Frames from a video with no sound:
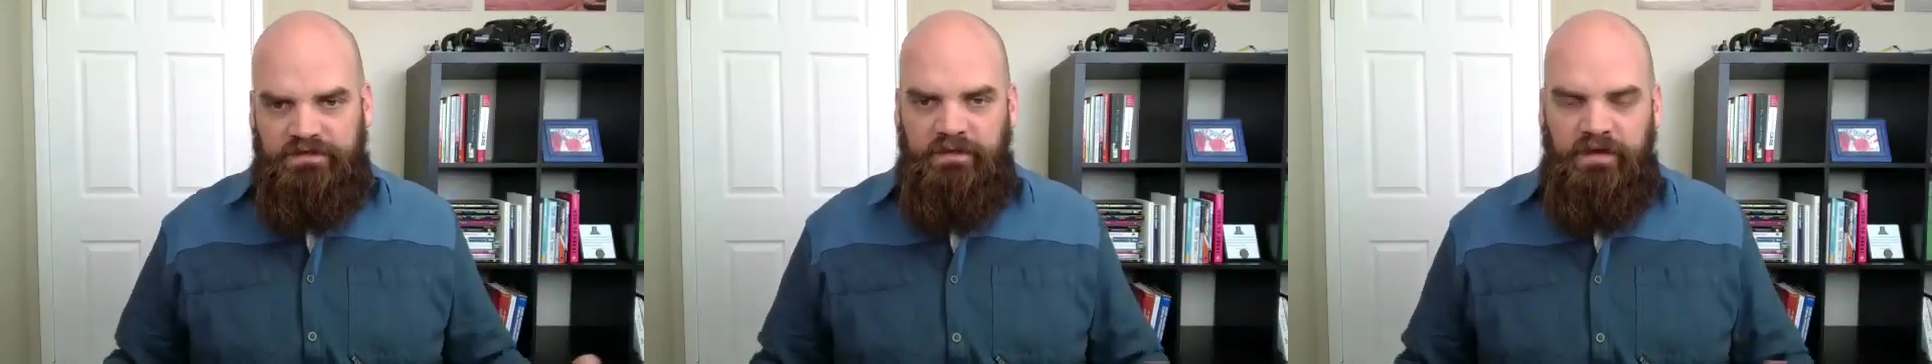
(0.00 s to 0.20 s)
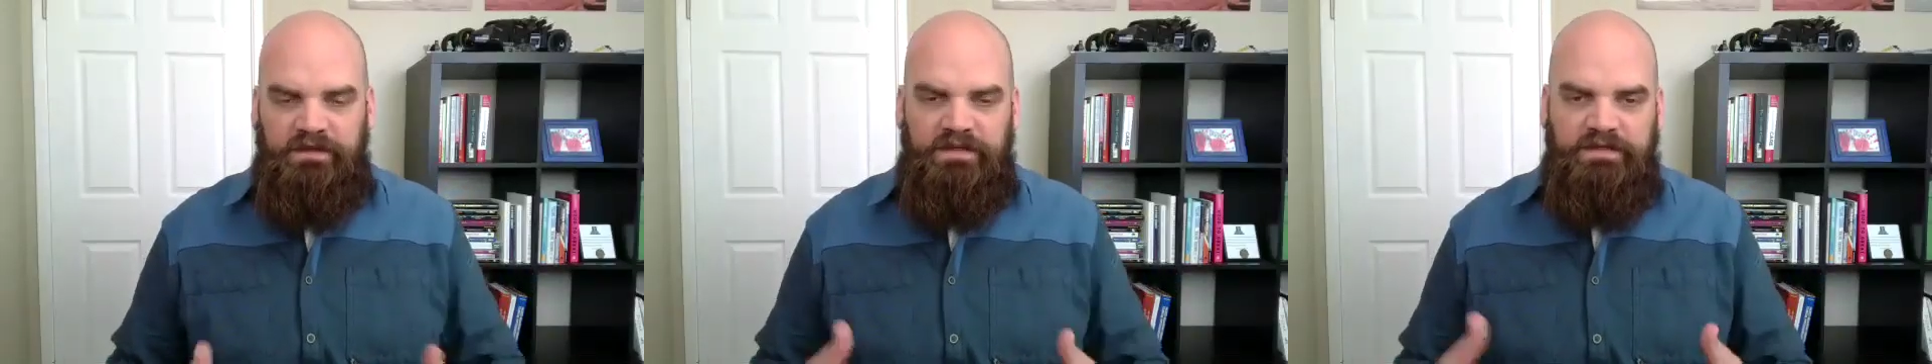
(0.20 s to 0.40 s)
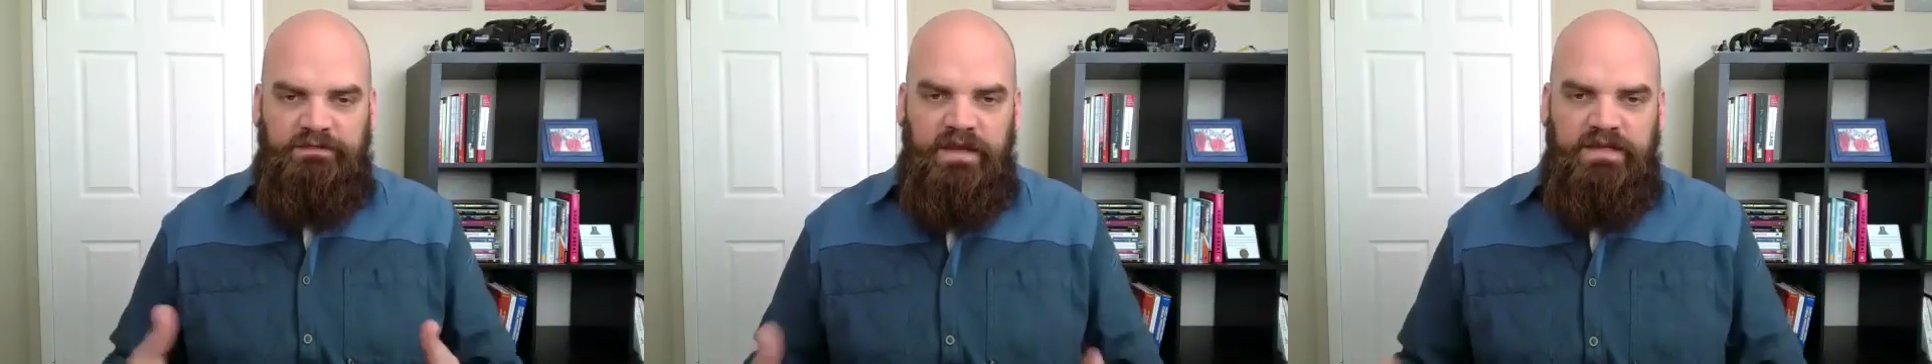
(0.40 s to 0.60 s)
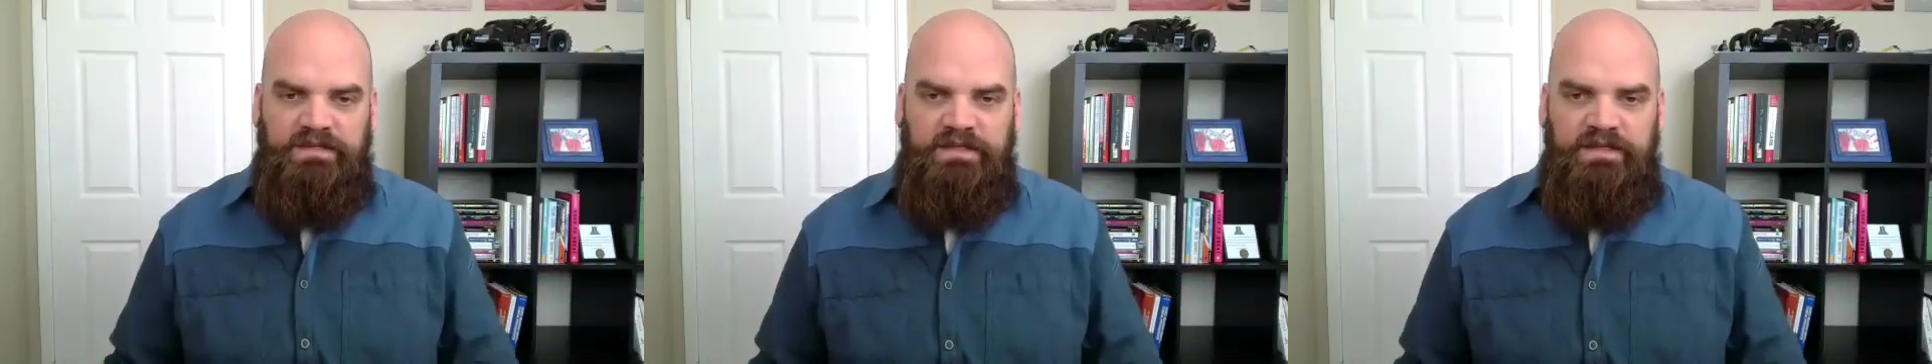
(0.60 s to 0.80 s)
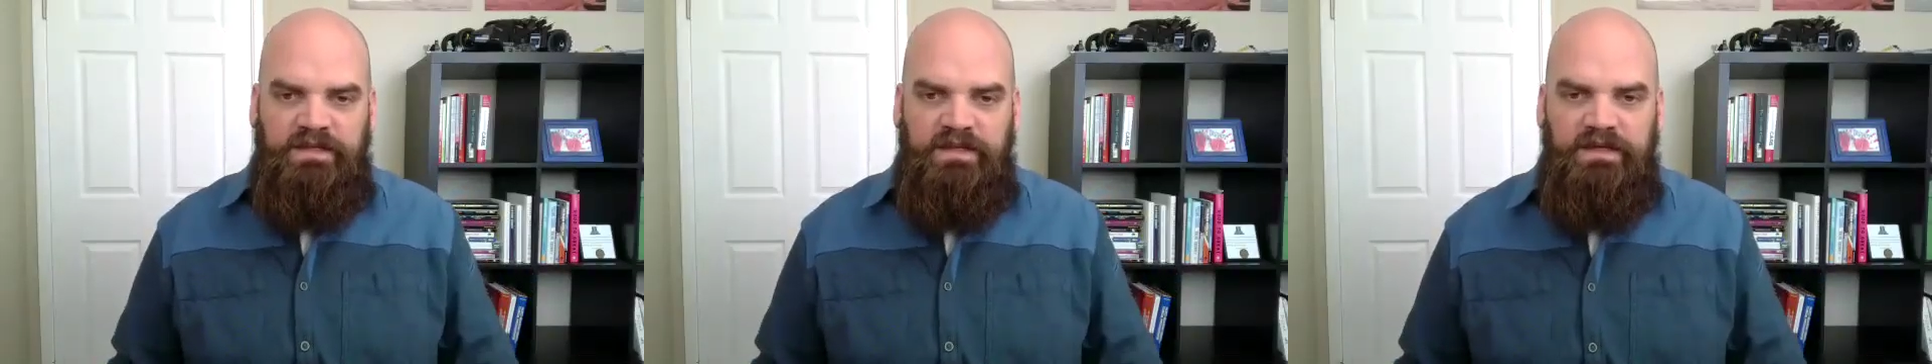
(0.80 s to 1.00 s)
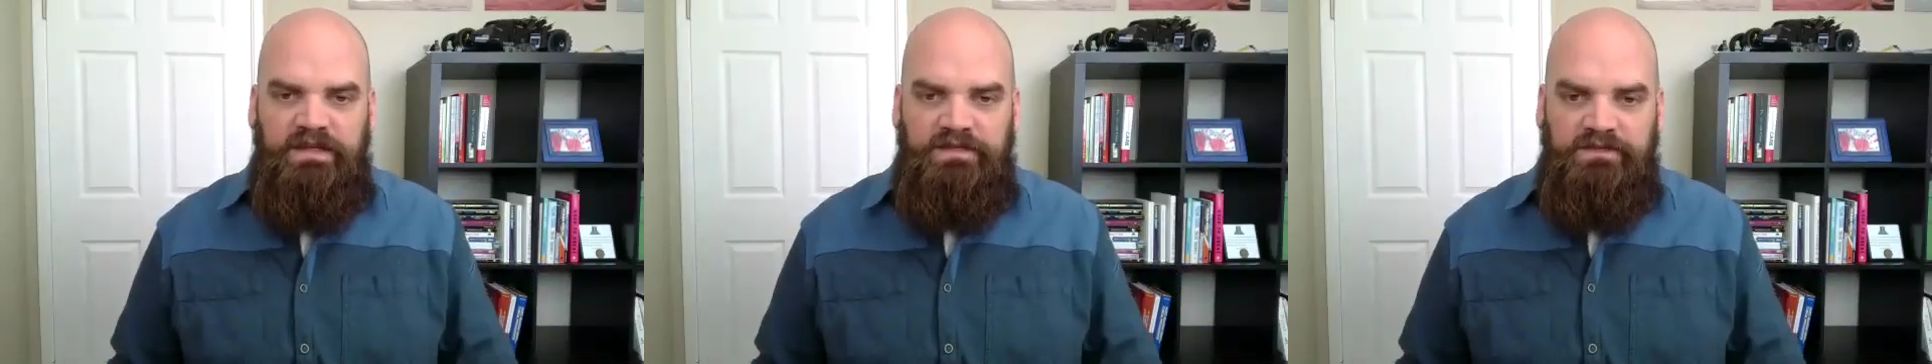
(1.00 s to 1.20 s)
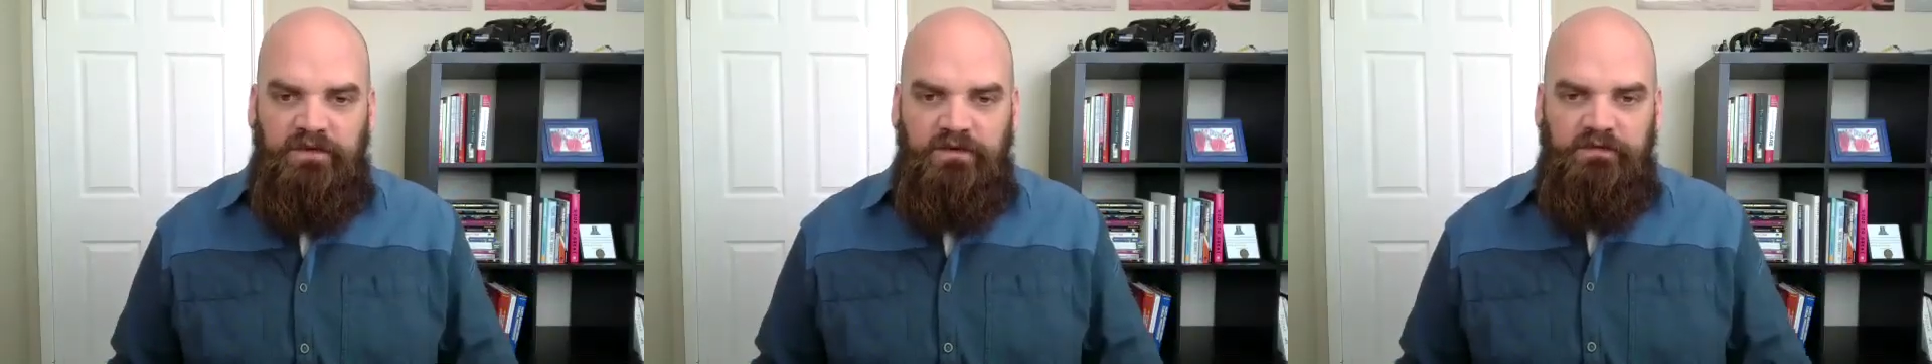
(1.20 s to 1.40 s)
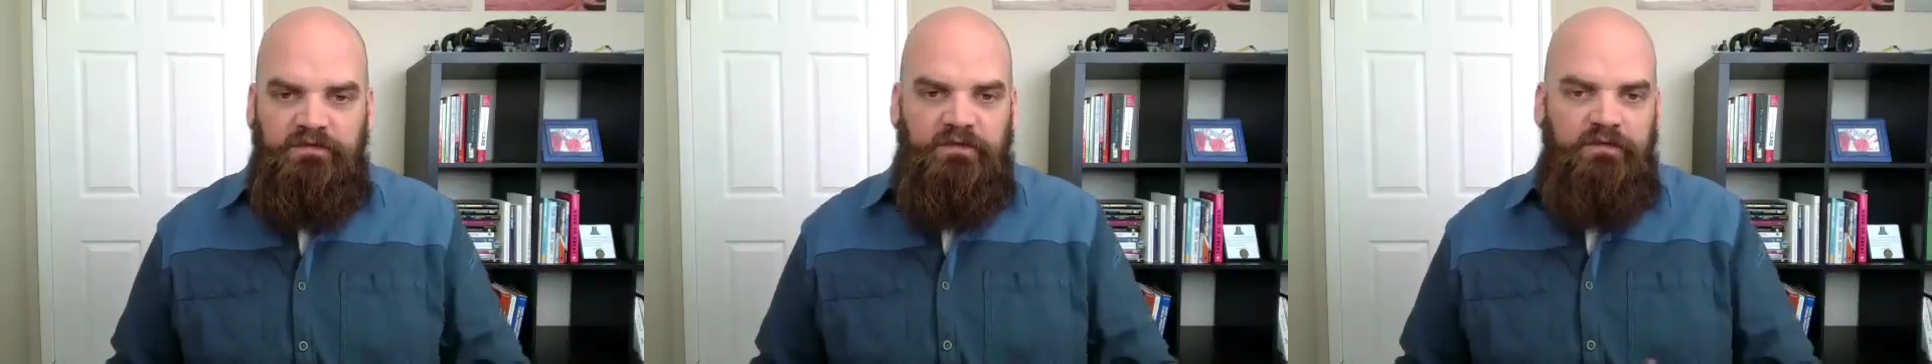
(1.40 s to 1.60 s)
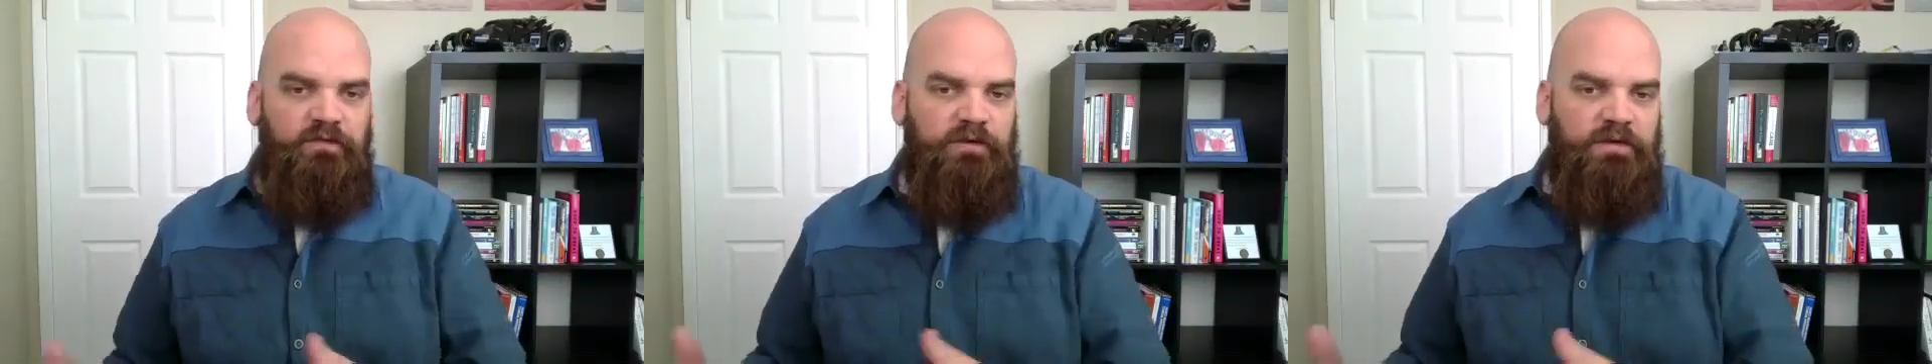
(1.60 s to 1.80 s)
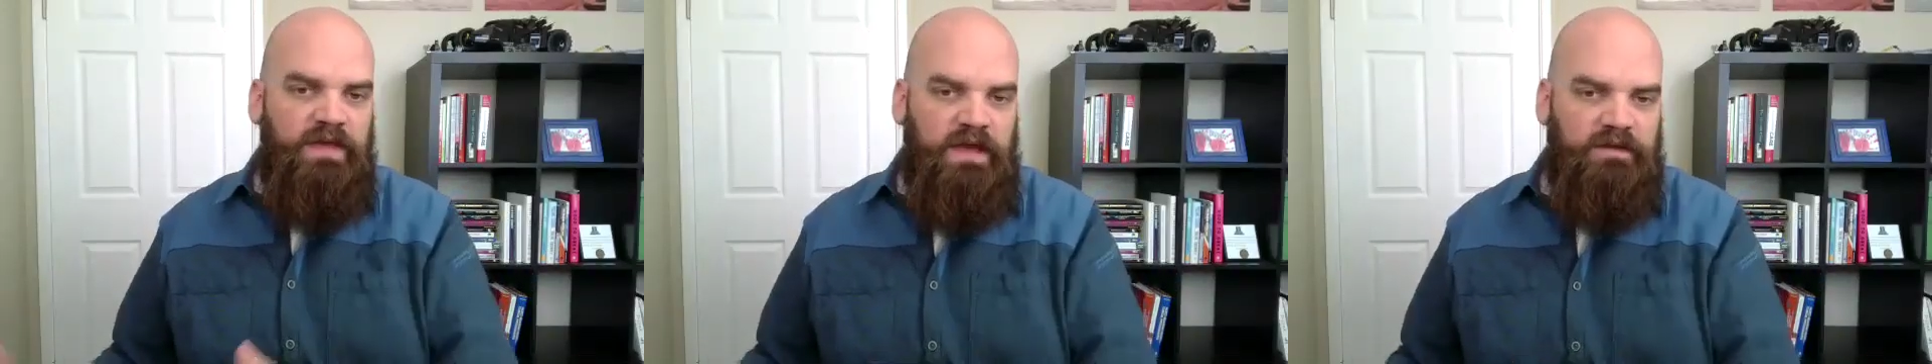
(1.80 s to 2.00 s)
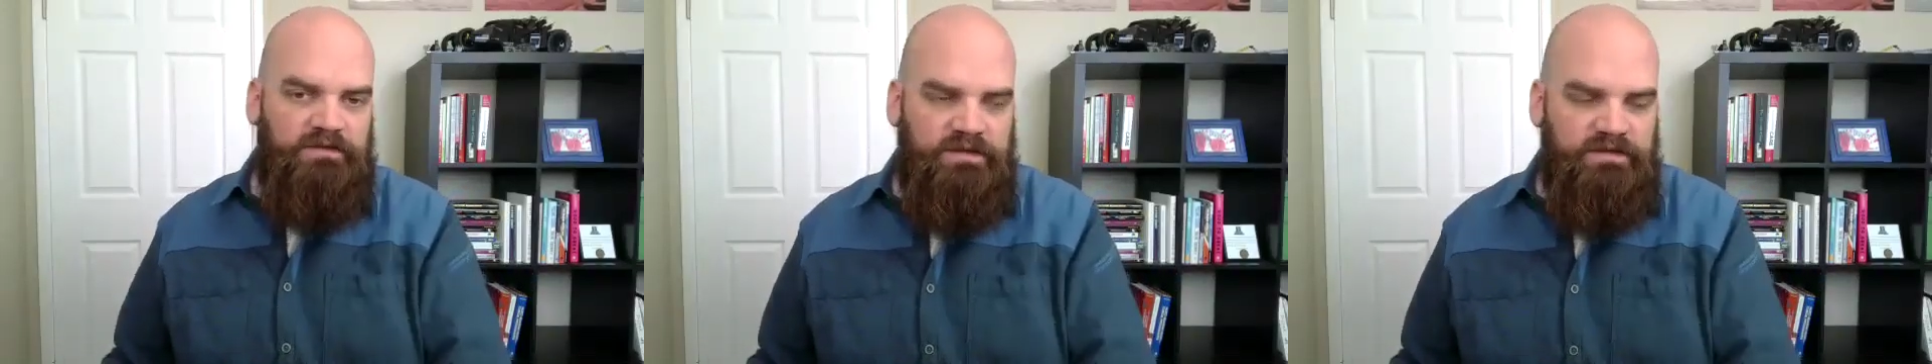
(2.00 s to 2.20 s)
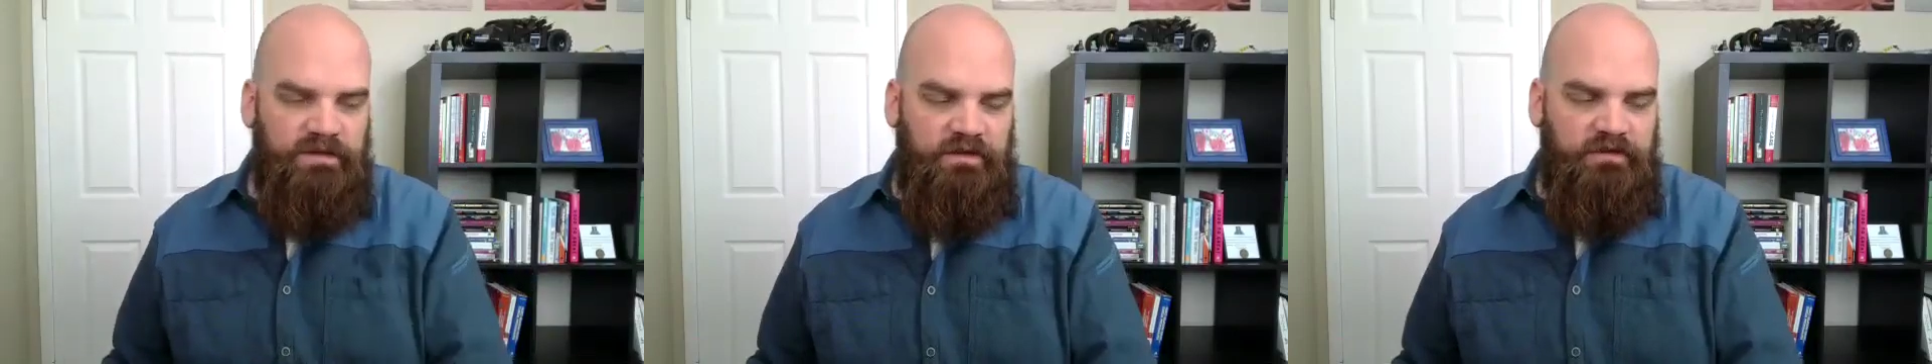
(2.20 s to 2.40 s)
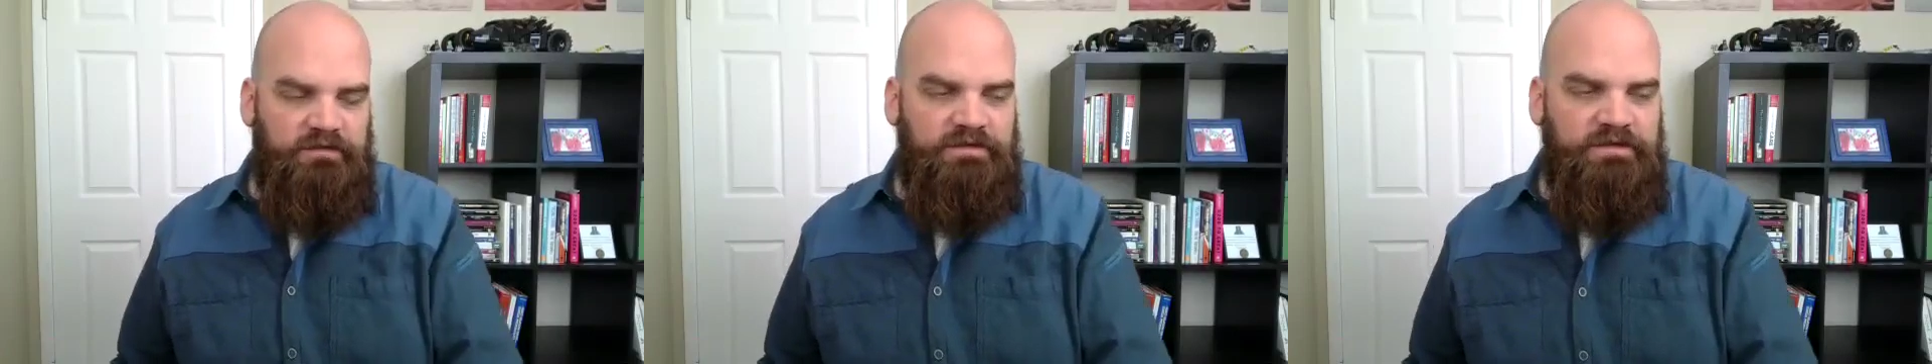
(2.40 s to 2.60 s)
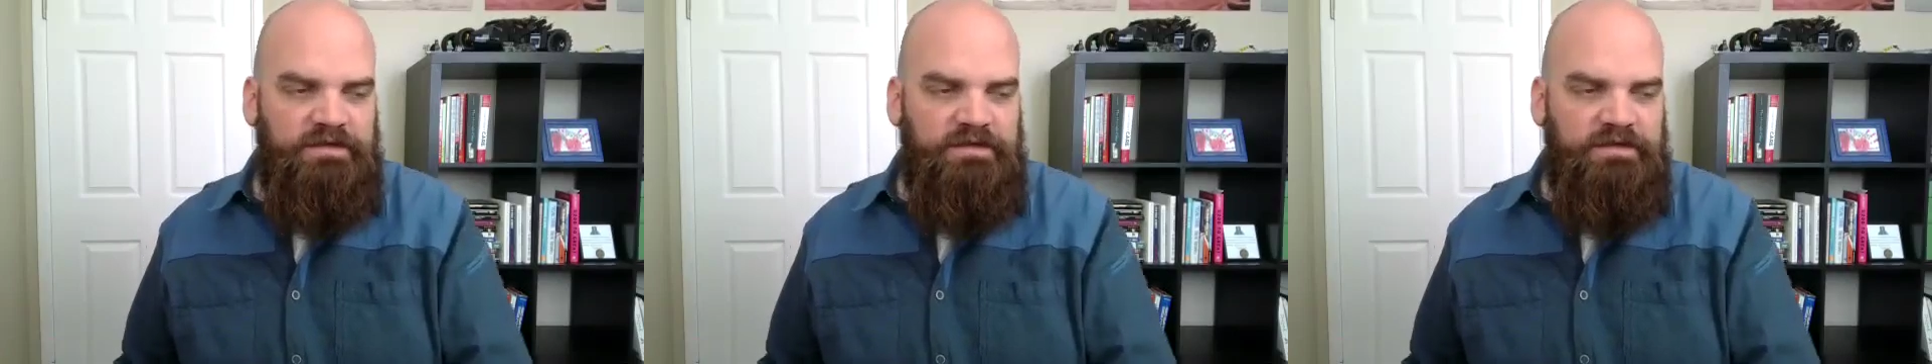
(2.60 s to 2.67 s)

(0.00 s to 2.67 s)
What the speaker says: to make this medicine that he sold for $4,000.